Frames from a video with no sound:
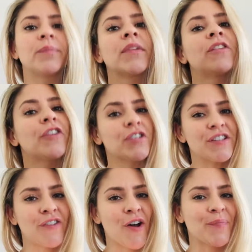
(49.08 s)
first
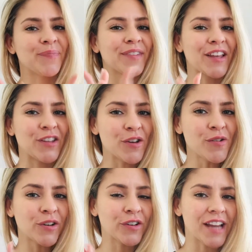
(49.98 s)
of all,
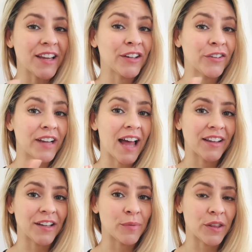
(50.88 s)
you create your
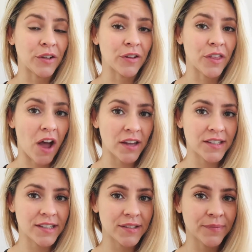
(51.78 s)
reality with your
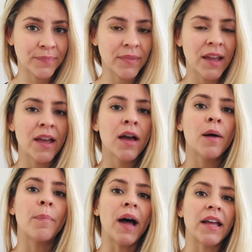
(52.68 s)
thoughts.
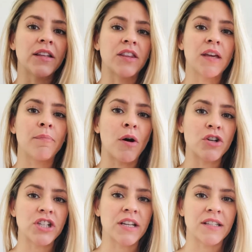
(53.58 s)
But the
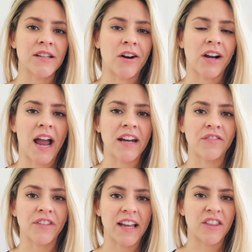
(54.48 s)
emotions are kind
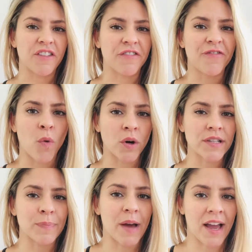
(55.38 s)
of like the
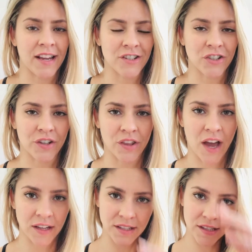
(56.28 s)
force behind your
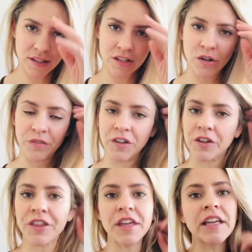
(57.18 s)
thoughts. So if you're
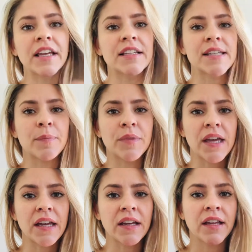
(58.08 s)
thinking
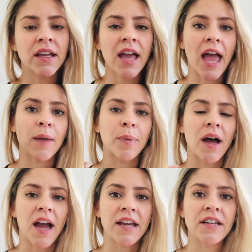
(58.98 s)
something and
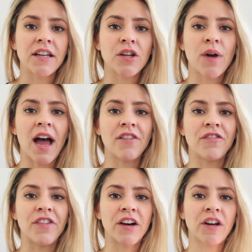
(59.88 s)
behind it you
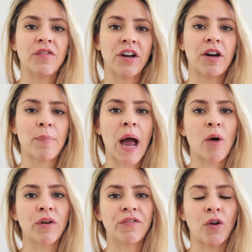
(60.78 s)
have very, very
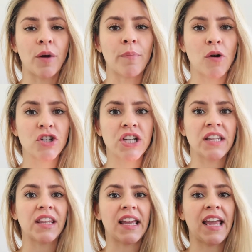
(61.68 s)
powerful
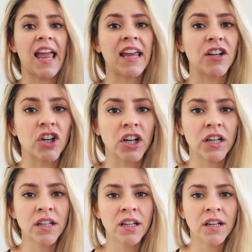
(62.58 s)
emotion like anger,